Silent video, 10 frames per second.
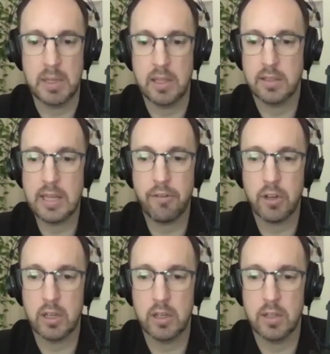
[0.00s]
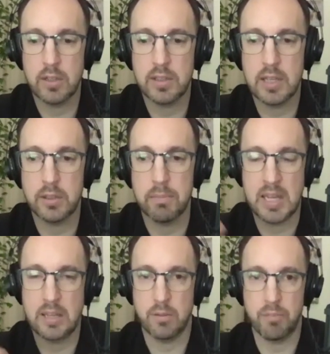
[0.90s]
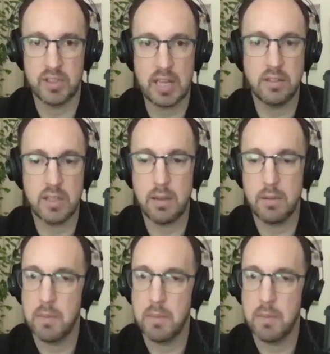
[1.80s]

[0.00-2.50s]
It's either going to assist me as a presenter,